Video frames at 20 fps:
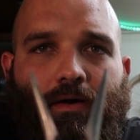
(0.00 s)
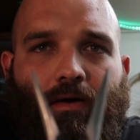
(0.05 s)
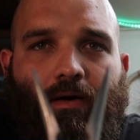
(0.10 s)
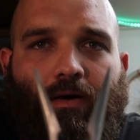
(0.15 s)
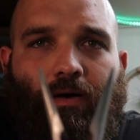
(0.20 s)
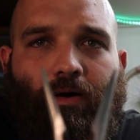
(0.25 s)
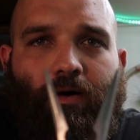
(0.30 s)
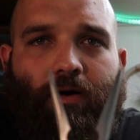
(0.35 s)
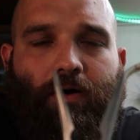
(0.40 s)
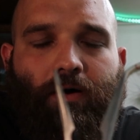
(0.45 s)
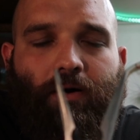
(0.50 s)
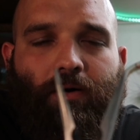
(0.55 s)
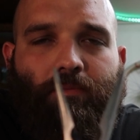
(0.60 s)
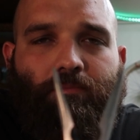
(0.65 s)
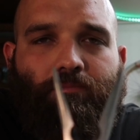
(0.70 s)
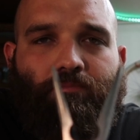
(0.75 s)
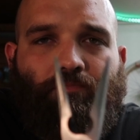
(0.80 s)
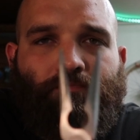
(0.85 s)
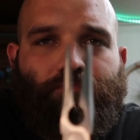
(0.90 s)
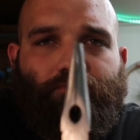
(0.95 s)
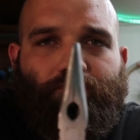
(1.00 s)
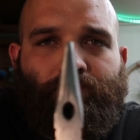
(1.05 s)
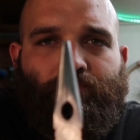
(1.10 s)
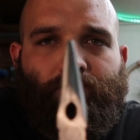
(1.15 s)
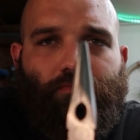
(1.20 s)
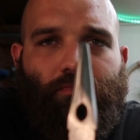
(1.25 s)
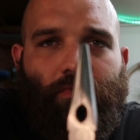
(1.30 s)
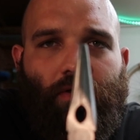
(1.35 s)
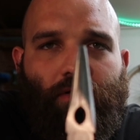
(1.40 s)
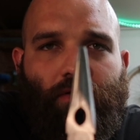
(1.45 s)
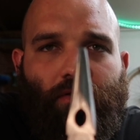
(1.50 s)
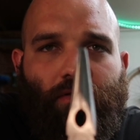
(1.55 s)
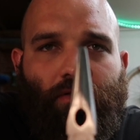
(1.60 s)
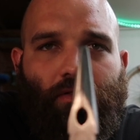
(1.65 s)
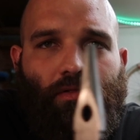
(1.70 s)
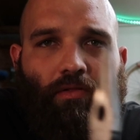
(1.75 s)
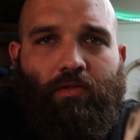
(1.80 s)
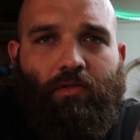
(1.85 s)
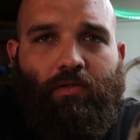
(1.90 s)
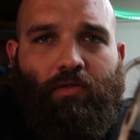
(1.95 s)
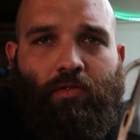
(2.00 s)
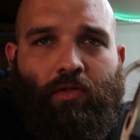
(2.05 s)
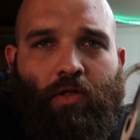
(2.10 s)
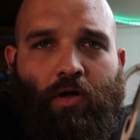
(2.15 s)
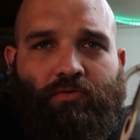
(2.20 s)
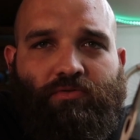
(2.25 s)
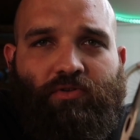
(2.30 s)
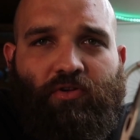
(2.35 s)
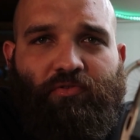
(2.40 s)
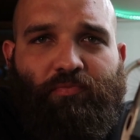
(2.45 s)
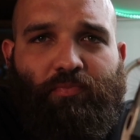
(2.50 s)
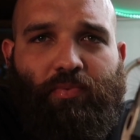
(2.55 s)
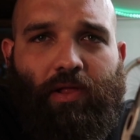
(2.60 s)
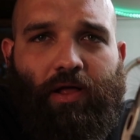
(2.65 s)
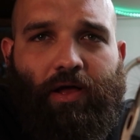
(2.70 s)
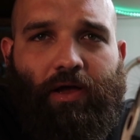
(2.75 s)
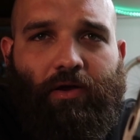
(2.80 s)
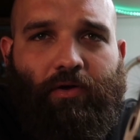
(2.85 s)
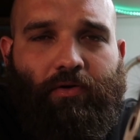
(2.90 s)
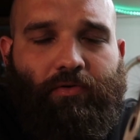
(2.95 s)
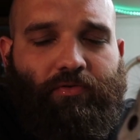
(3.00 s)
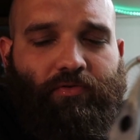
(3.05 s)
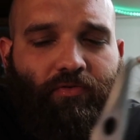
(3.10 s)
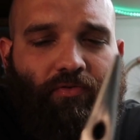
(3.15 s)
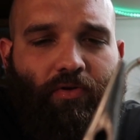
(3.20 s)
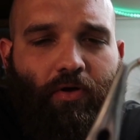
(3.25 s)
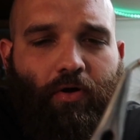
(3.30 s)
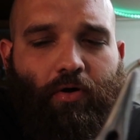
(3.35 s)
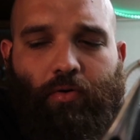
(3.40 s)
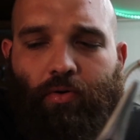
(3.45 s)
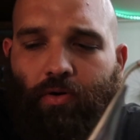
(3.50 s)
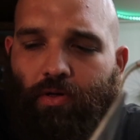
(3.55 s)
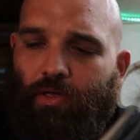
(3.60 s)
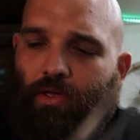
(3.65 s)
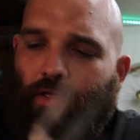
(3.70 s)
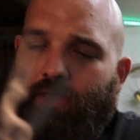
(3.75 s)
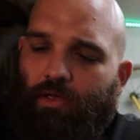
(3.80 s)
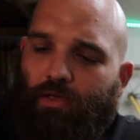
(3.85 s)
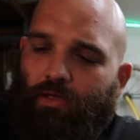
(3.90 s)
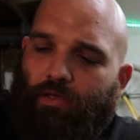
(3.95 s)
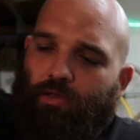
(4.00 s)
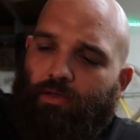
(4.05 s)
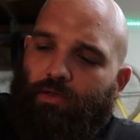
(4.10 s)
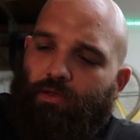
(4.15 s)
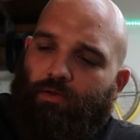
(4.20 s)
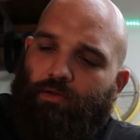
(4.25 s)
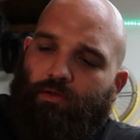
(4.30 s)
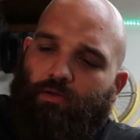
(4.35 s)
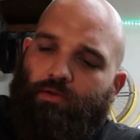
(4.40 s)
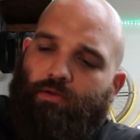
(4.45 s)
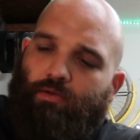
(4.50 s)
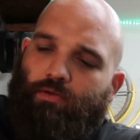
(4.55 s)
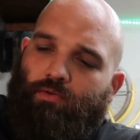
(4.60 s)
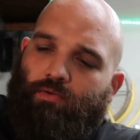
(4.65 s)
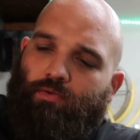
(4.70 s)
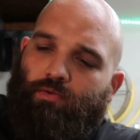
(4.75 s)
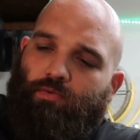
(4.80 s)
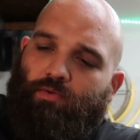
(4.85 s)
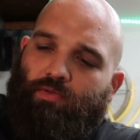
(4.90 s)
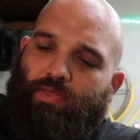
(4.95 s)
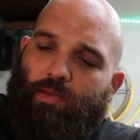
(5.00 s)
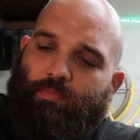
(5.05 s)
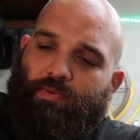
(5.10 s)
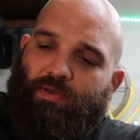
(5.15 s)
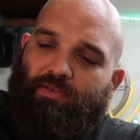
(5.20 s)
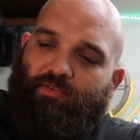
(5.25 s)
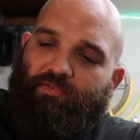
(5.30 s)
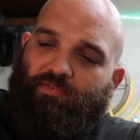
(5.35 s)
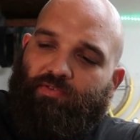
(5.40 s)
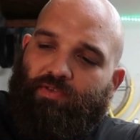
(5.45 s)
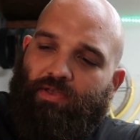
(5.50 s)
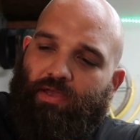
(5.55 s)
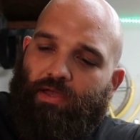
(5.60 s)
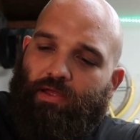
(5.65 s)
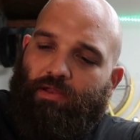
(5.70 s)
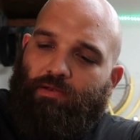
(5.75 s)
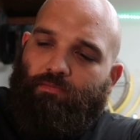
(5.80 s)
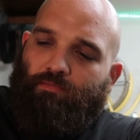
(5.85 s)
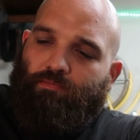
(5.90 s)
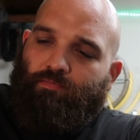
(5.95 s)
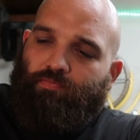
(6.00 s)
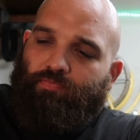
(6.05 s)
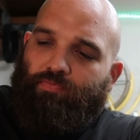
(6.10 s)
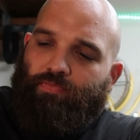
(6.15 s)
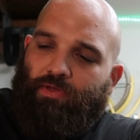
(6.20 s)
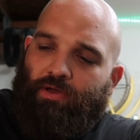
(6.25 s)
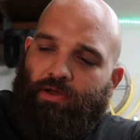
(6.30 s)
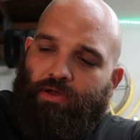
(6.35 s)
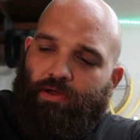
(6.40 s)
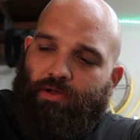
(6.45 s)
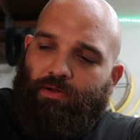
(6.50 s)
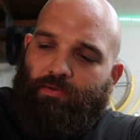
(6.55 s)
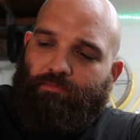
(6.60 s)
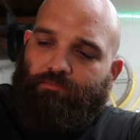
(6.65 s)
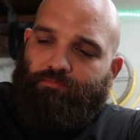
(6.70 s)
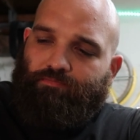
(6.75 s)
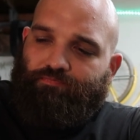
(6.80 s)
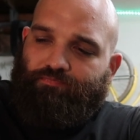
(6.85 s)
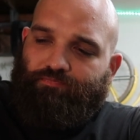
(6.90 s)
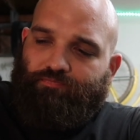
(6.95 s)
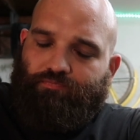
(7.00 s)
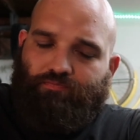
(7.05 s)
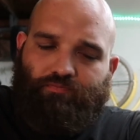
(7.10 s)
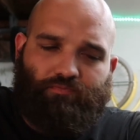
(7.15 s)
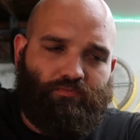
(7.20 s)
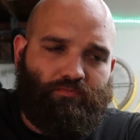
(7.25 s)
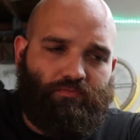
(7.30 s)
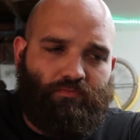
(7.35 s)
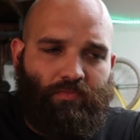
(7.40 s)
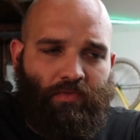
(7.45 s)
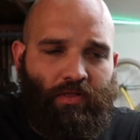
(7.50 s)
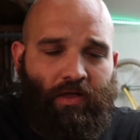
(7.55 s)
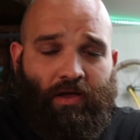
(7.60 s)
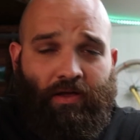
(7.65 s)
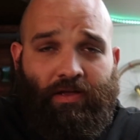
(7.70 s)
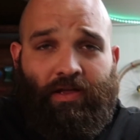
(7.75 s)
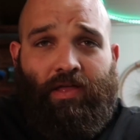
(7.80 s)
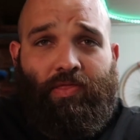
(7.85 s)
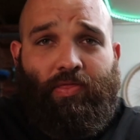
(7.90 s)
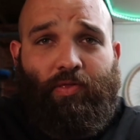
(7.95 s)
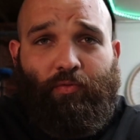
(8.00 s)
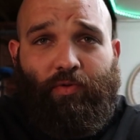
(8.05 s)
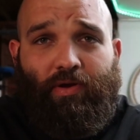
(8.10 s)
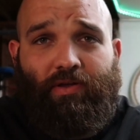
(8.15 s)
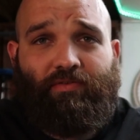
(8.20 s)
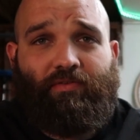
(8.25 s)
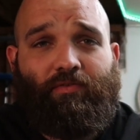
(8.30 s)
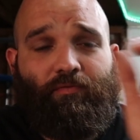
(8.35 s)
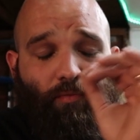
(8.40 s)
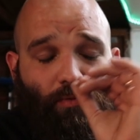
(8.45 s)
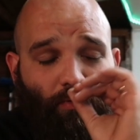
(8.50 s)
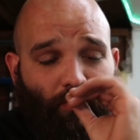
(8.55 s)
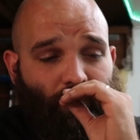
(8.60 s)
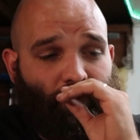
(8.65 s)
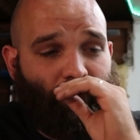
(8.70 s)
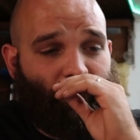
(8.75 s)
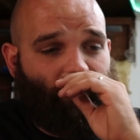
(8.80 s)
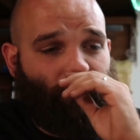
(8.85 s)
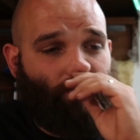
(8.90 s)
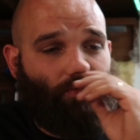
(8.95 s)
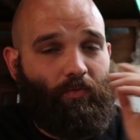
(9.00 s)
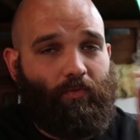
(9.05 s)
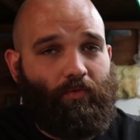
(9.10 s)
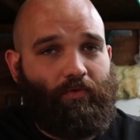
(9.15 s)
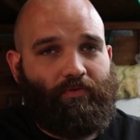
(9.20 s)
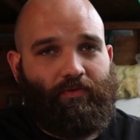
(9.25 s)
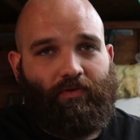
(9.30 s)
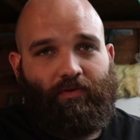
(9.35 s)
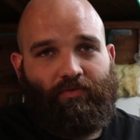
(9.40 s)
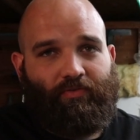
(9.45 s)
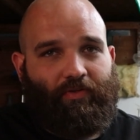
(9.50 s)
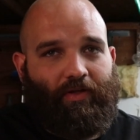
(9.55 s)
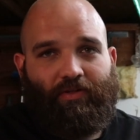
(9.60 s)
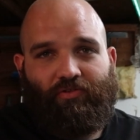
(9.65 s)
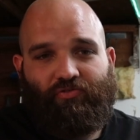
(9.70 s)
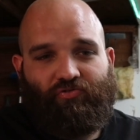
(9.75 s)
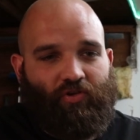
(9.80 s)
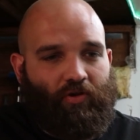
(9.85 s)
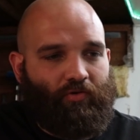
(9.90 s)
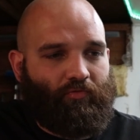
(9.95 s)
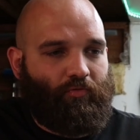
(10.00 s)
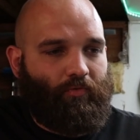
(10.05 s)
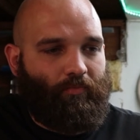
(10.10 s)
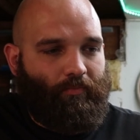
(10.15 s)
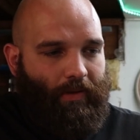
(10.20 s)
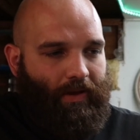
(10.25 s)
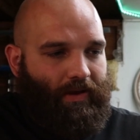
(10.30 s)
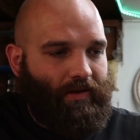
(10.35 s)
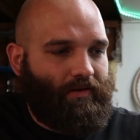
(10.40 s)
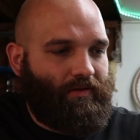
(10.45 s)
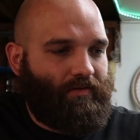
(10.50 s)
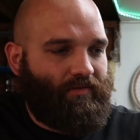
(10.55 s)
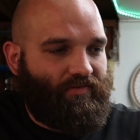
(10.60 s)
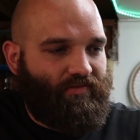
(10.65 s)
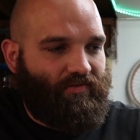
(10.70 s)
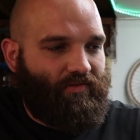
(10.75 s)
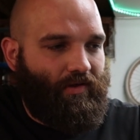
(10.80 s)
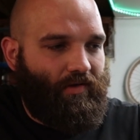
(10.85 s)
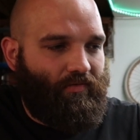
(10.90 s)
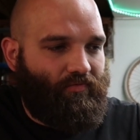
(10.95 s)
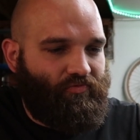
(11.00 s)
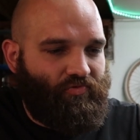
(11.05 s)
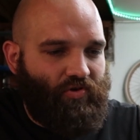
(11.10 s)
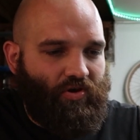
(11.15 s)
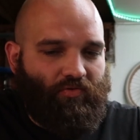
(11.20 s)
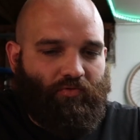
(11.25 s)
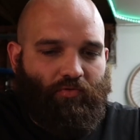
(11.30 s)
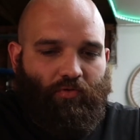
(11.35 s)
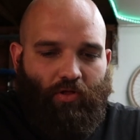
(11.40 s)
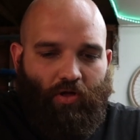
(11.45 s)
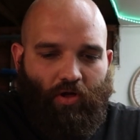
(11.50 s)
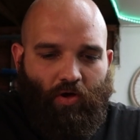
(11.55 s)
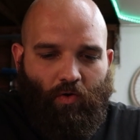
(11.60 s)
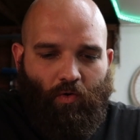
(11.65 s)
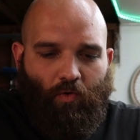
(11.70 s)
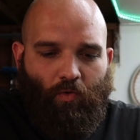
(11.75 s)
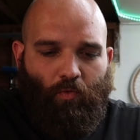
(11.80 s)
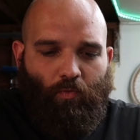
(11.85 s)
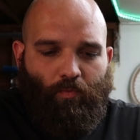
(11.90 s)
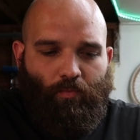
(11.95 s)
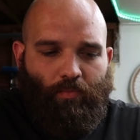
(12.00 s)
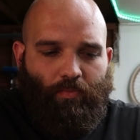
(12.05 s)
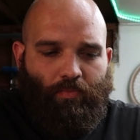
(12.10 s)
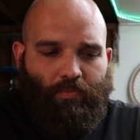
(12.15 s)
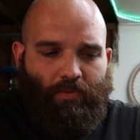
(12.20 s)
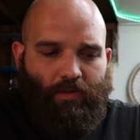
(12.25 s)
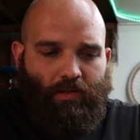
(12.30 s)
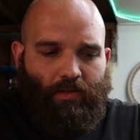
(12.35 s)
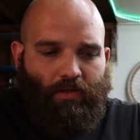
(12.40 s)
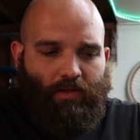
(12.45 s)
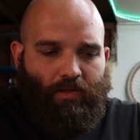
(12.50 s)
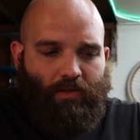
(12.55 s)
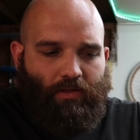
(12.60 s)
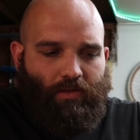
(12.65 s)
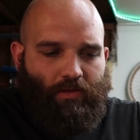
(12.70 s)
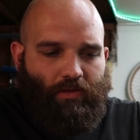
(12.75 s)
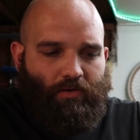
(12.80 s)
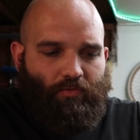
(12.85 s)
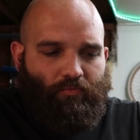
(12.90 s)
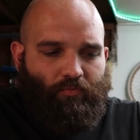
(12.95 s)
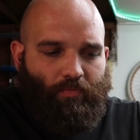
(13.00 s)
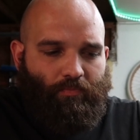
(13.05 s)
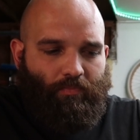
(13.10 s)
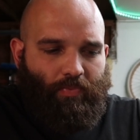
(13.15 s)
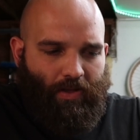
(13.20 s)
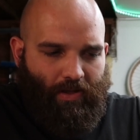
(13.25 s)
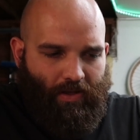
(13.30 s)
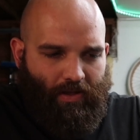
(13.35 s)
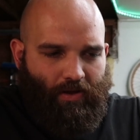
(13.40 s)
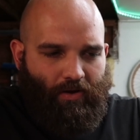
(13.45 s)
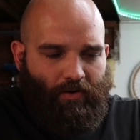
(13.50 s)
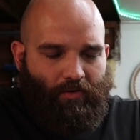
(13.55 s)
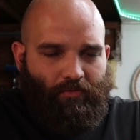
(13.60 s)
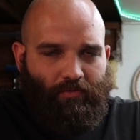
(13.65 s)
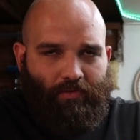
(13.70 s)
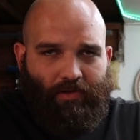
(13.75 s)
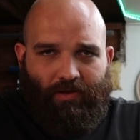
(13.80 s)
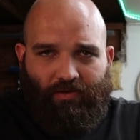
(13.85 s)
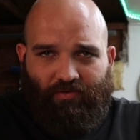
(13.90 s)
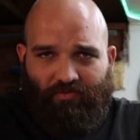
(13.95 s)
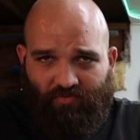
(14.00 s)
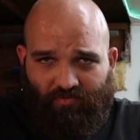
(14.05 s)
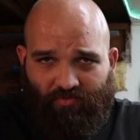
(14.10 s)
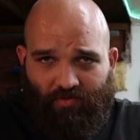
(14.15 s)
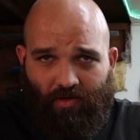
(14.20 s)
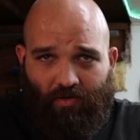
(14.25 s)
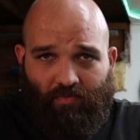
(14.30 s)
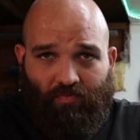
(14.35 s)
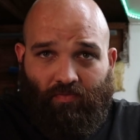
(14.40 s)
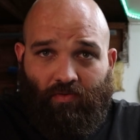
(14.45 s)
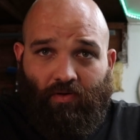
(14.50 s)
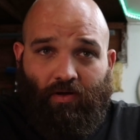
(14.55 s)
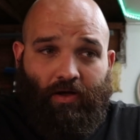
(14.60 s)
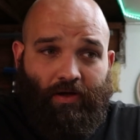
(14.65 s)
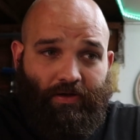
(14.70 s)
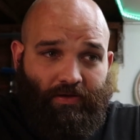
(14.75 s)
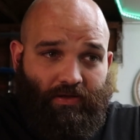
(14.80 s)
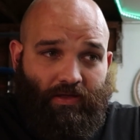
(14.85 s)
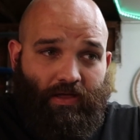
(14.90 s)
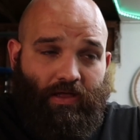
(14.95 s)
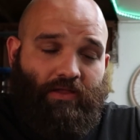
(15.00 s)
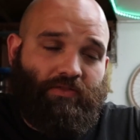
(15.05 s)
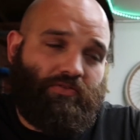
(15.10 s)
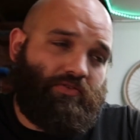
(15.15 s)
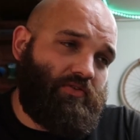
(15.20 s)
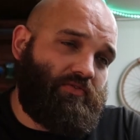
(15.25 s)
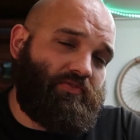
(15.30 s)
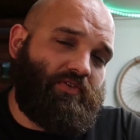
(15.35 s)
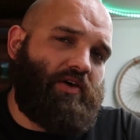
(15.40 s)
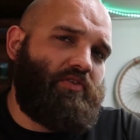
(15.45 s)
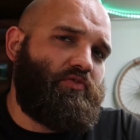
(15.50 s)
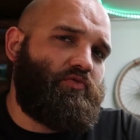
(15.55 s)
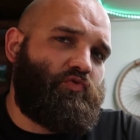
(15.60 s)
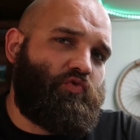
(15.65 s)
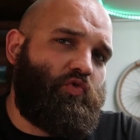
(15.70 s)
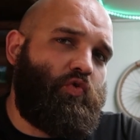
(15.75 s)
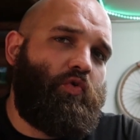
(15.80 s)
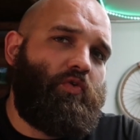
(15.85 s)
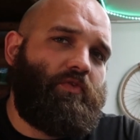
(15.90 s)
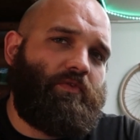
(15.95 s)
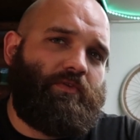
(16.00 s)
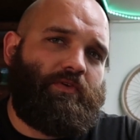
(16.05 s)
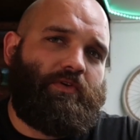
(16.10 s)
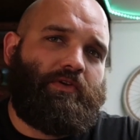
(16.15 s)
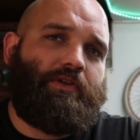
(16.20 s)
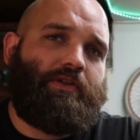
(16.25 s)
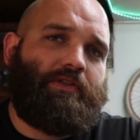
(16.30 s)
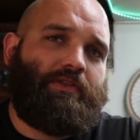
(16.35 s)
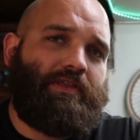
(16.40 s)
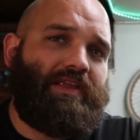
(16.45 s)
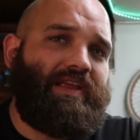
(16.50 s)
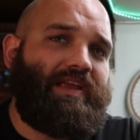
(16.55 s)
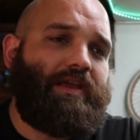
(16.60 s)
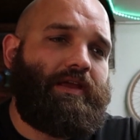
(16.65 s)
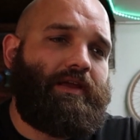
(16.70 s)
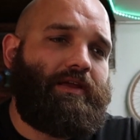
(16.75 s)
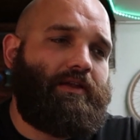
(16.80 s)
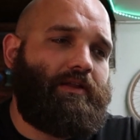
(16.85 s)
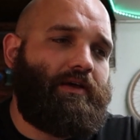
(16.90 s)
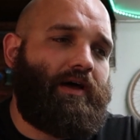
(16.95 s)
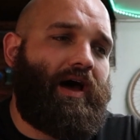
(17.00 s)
long nose pliers. So with that being said, again, the reason for those tools is like general maintenance stuff, general home repair like stuff. Again, there's other tools you're gonna need,